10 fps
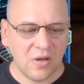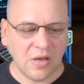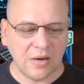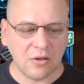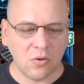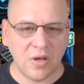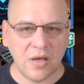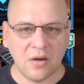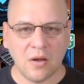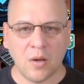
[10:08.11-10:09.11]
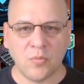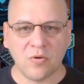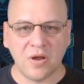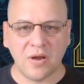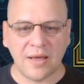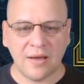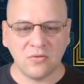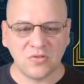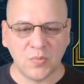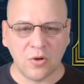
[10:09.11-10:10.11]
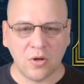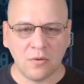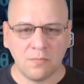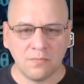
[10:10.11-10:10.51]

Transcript: and I go ahead and upgrade Hound Spawn,